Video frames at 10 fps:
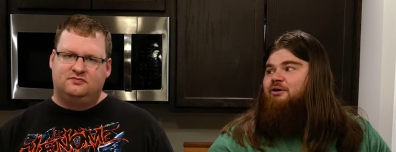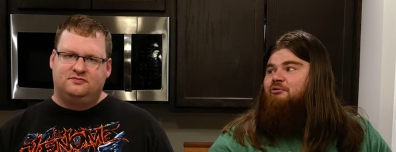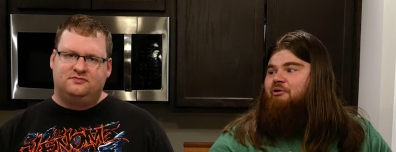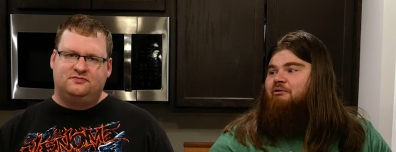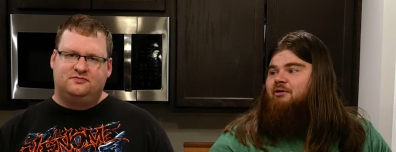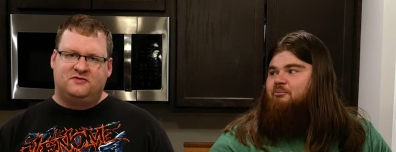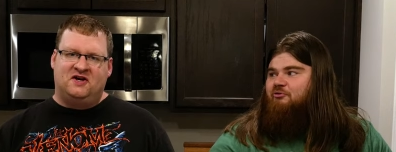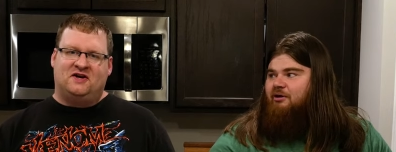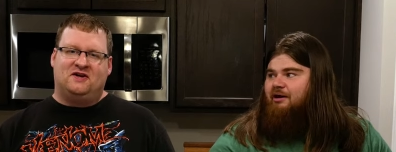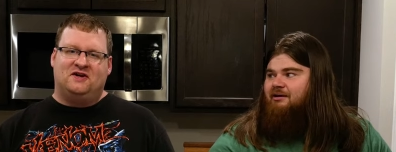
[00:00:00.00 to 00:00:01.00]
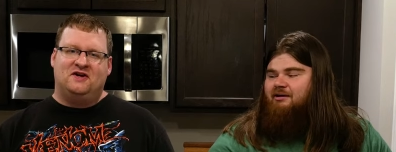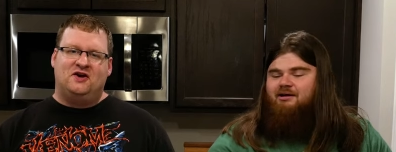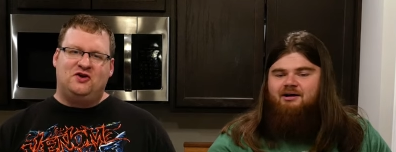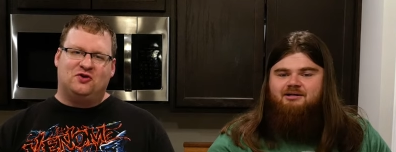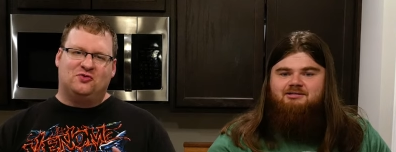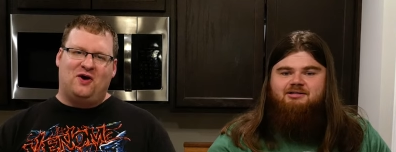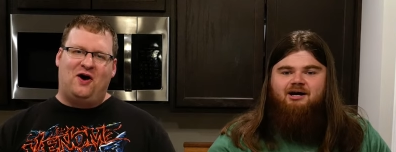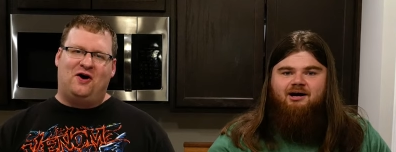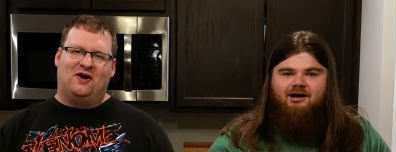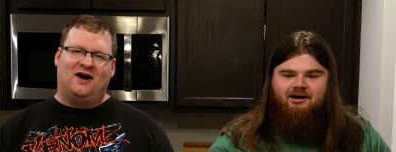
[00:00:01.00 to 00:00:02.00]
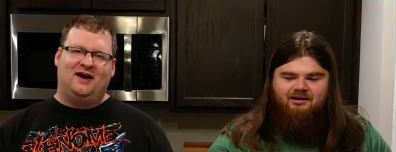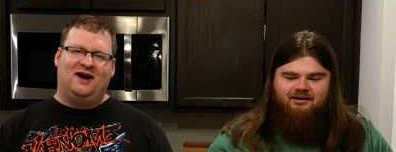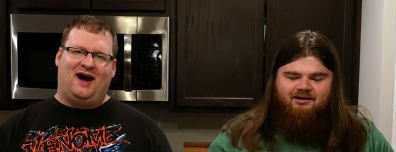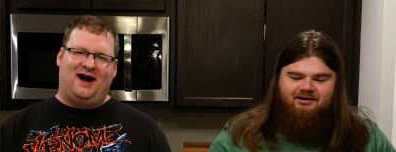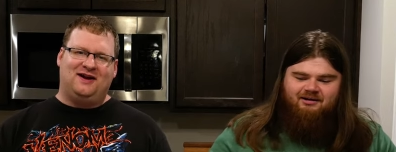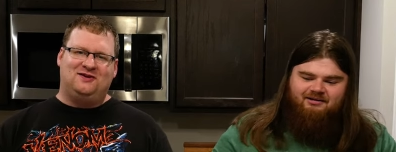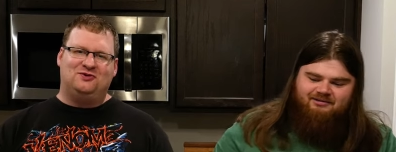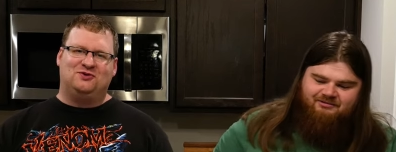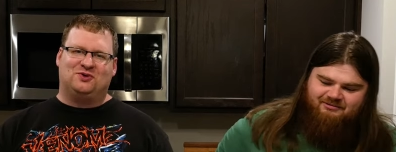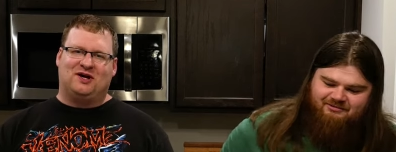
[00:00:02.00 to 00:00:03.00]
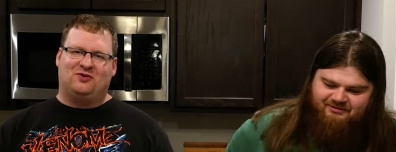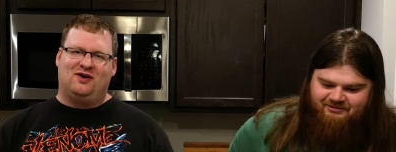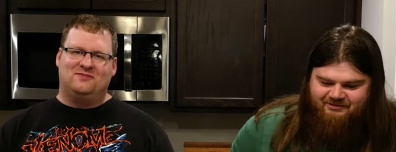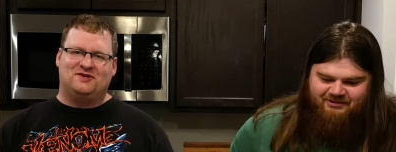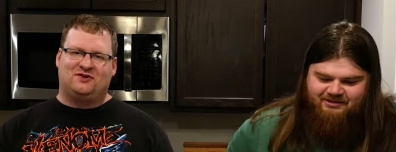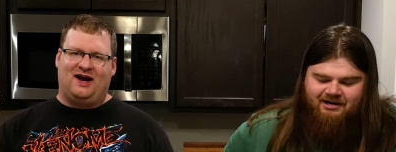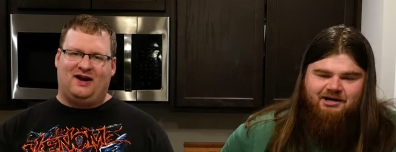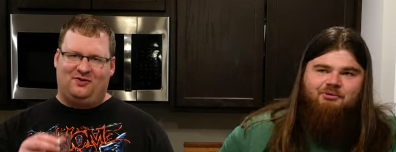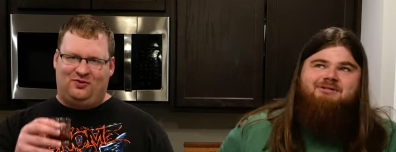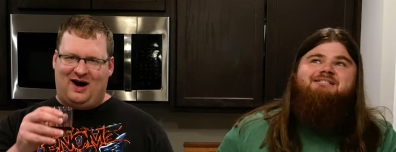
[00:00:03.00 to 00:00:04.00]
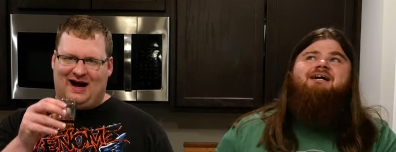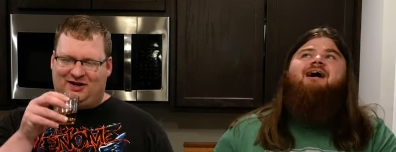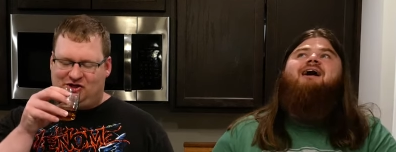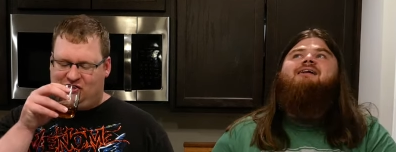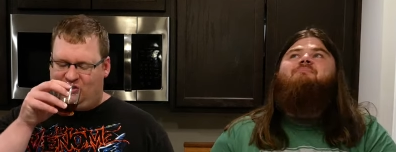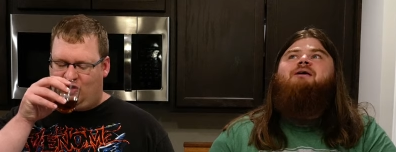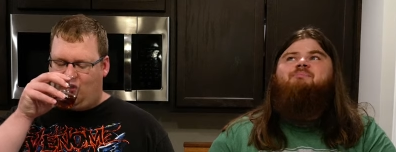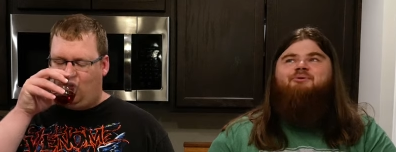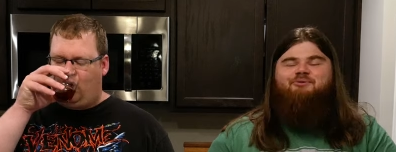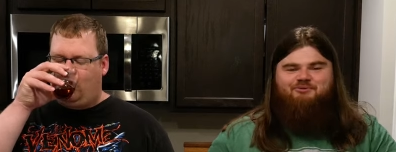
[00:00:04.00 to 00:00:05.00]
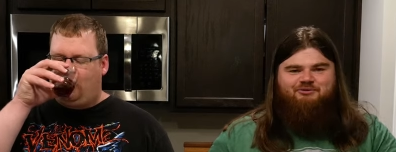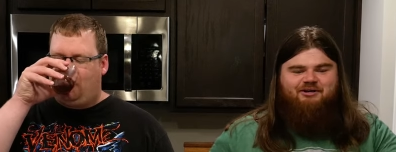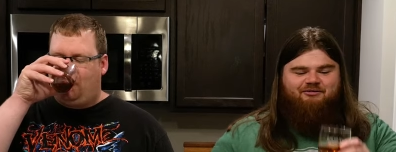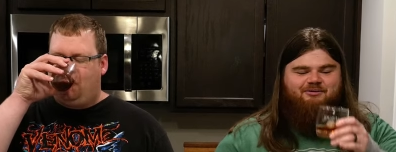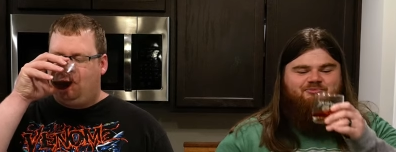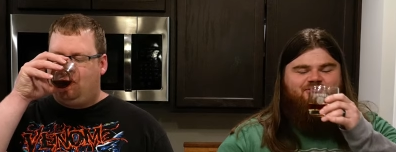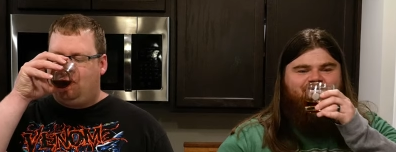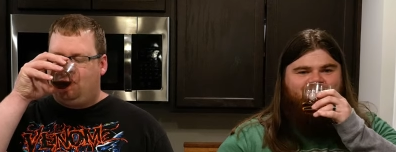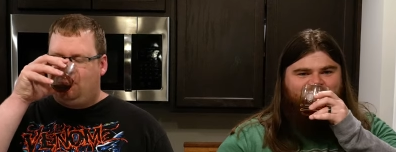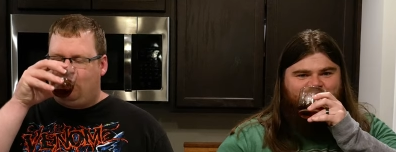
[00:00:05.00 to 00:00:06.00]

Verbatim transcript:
Speaker 1: who drink rum straight.
Speaker 2: You're wrong. I do drink rum straight.
Speaker 1: I know a ton of people who drink rum straight.